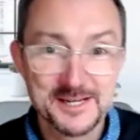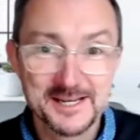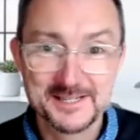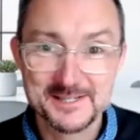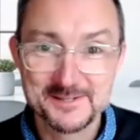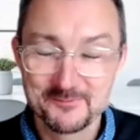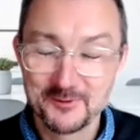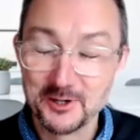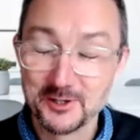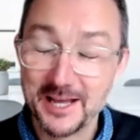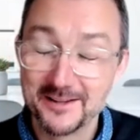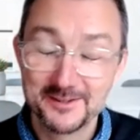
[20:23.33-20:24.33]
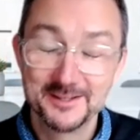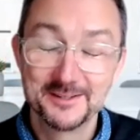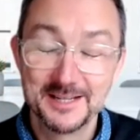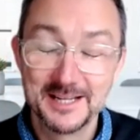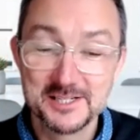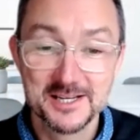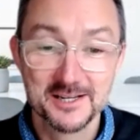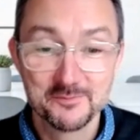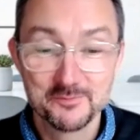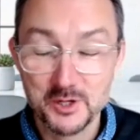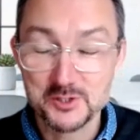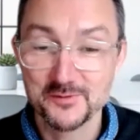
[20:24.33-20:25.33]
Yes. Well, that leads
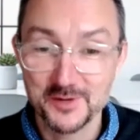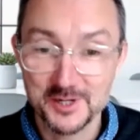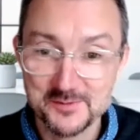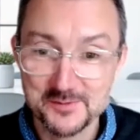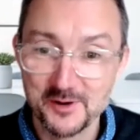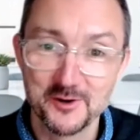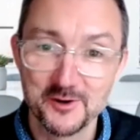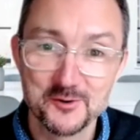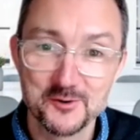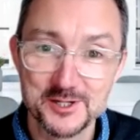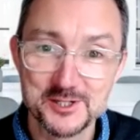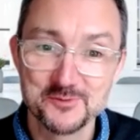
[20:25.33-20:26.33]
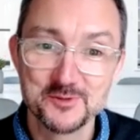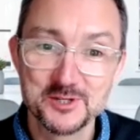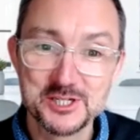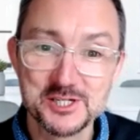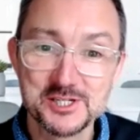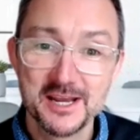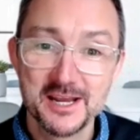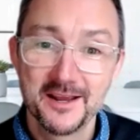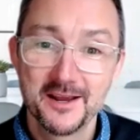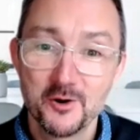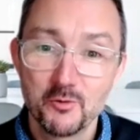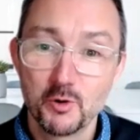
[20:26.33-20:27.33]
beautifully to my final question, which is,
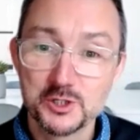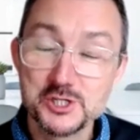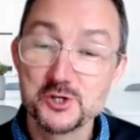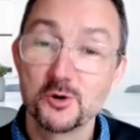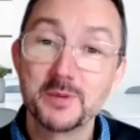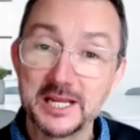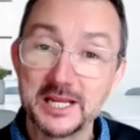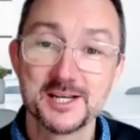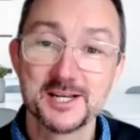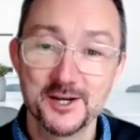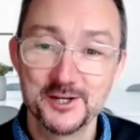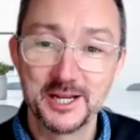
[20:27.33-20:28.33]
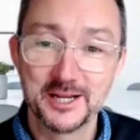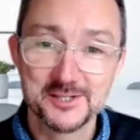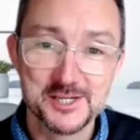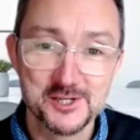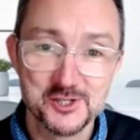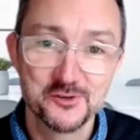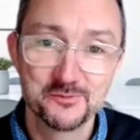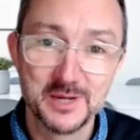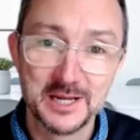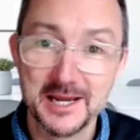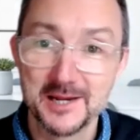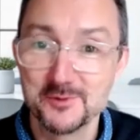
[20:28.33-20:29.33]
what is your biggest learning since you
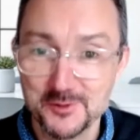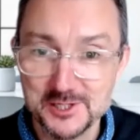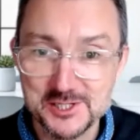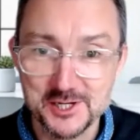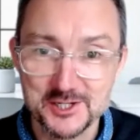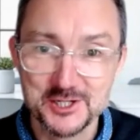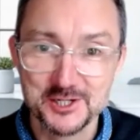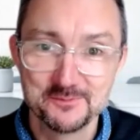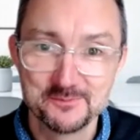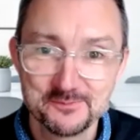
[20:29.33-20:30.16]
became a researcher?